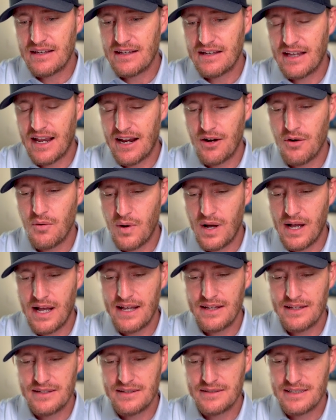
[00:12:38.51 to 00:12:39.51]

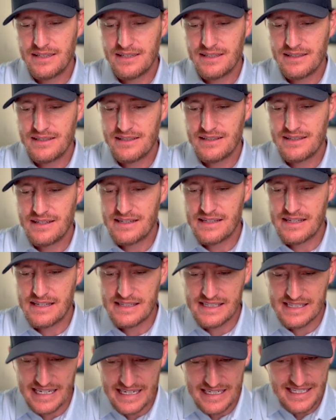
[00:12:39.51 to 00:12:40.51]
Airwild,
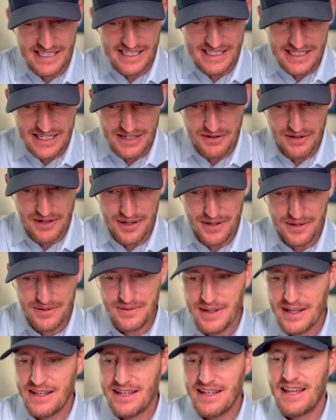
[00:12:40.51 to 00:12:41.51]
Season 0,
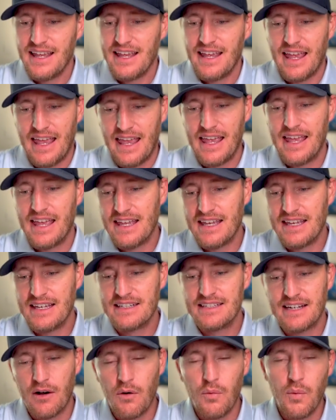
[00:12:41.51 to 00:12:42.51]

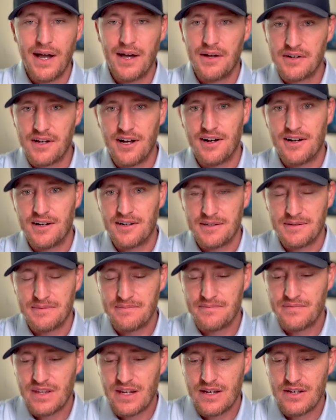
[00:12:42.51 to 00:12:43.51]
and a wild card.
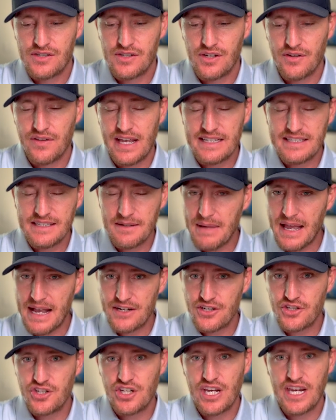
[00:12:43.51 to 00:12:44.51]
So that's a
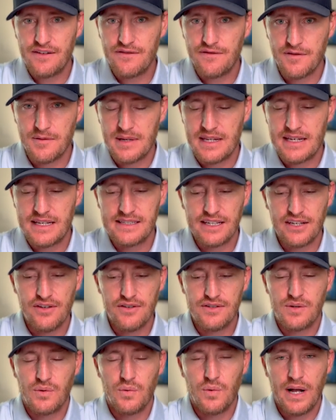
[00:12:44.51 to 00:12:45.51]
max chain for me because I
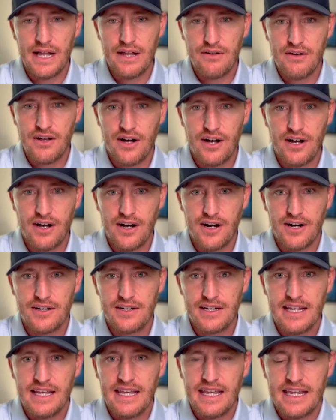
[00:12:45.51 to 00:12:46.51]
used a wild card
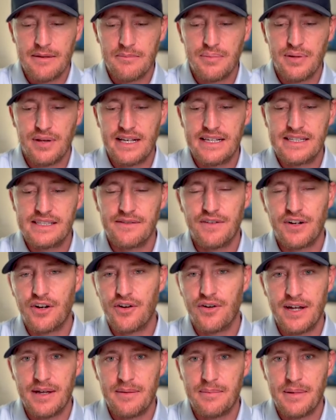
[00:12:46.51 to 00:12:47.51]
in place of a
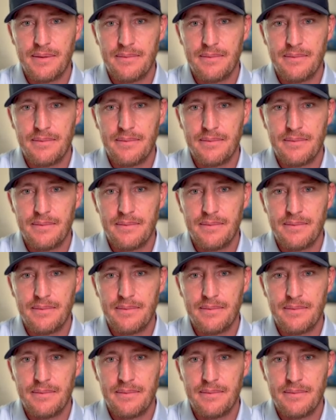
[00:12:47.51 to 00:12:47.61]
crib.